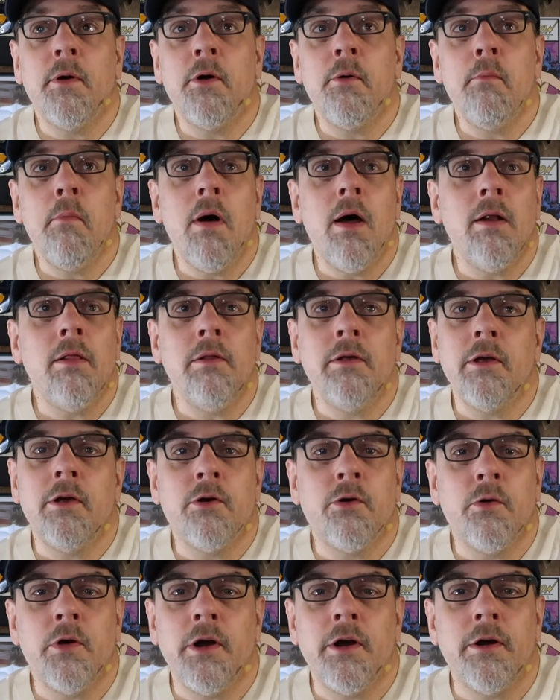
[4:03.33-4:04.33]
her modeling
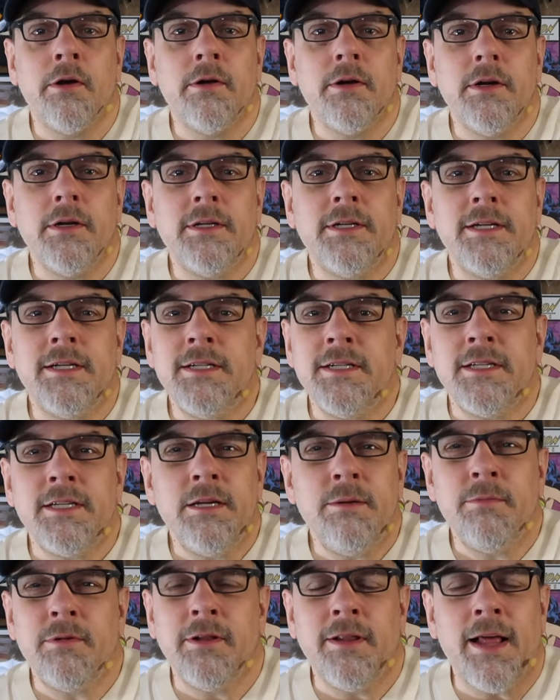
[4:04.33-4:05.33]
career didn't
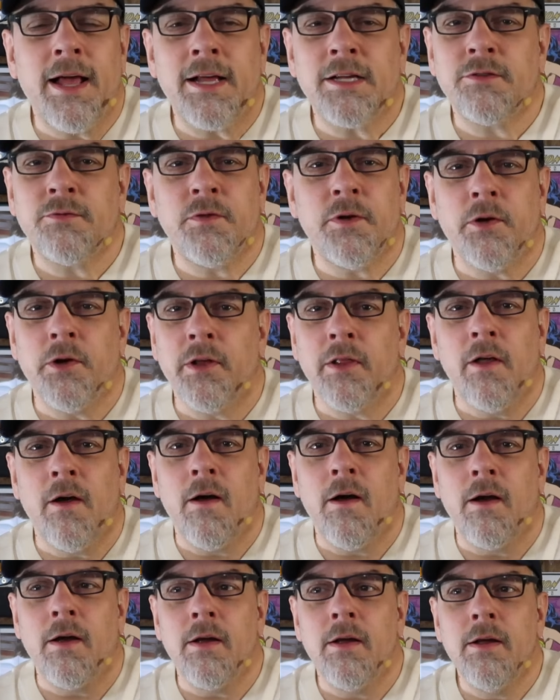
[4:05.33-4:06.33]
seem to last very
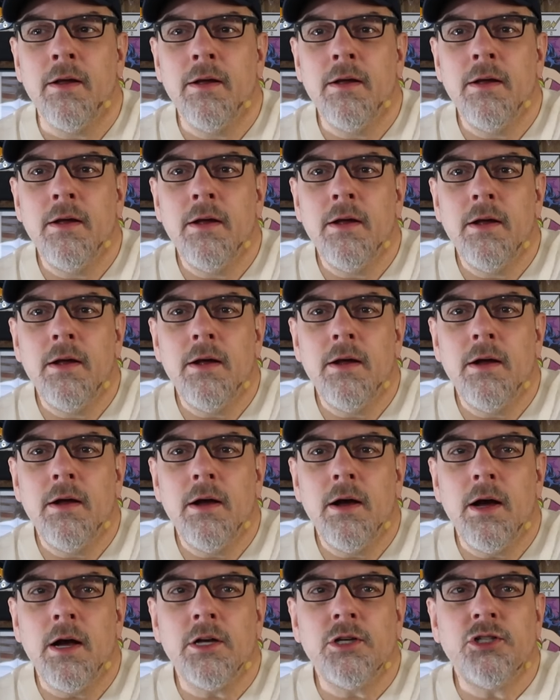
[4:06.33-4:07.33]
long.
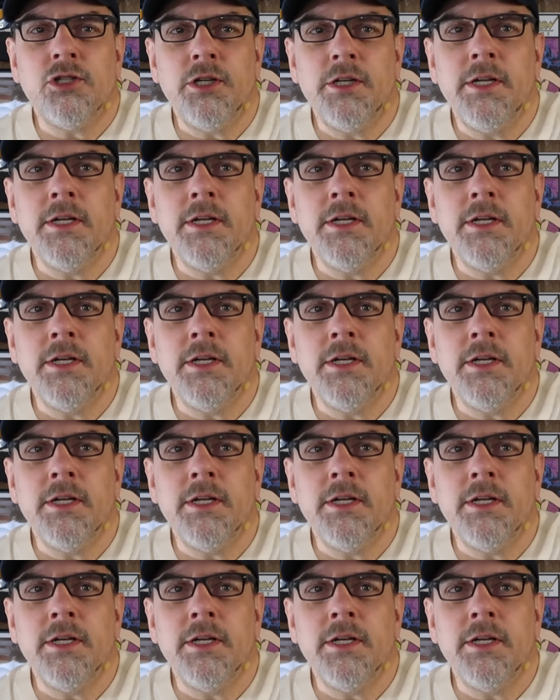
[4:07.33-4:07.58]
Uh, she